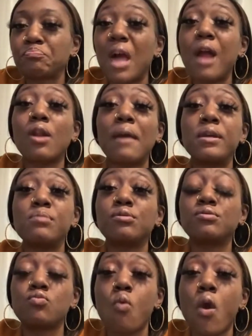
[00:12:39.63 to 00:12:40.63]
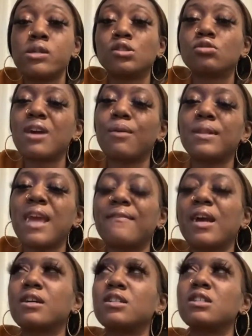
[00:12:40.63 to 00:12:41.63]
I don't like people. You gotta really have
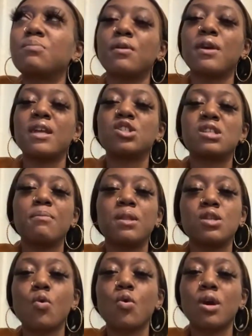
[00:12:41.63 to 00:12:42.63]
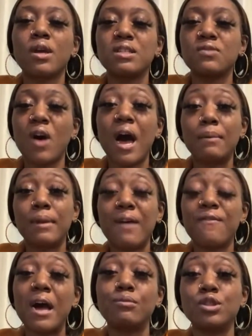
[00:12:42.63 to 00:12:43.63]
like a good spirit and just give me this aura and this vibe and I
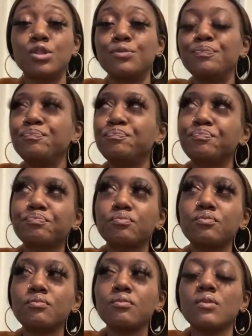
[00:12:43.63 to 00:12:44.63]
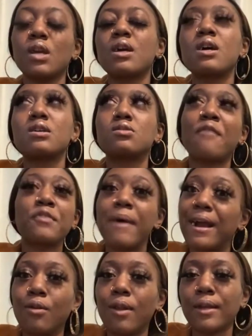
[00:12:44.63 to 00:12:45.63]
vibe with you. Cause off the
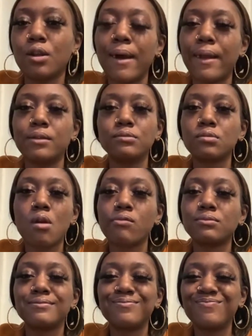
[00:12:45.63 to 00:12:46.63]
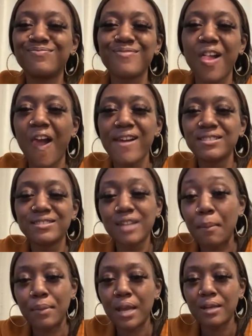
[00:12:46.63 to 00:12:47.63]
back, I don't like nobody. I'm
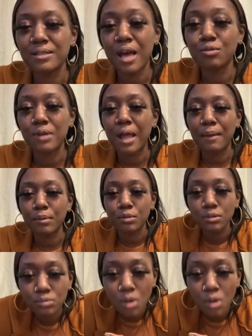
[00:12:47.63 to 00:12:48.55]
gonna be honest, I do not like people.